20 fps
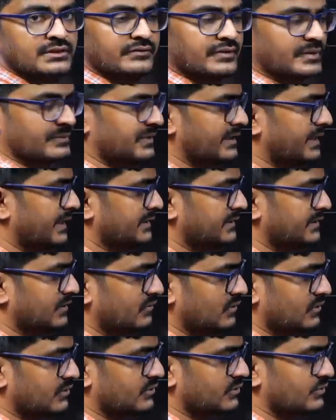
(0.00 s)
From there x
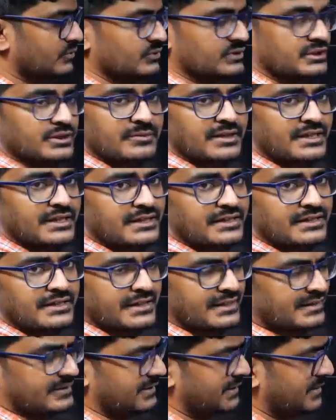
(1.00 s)
equals to 2g by
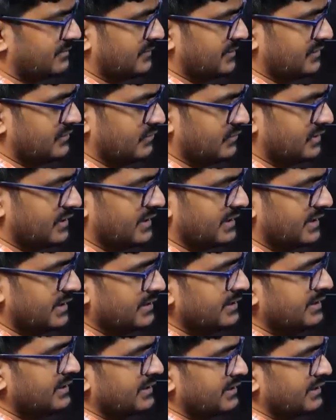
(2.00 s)
k. That much you can get.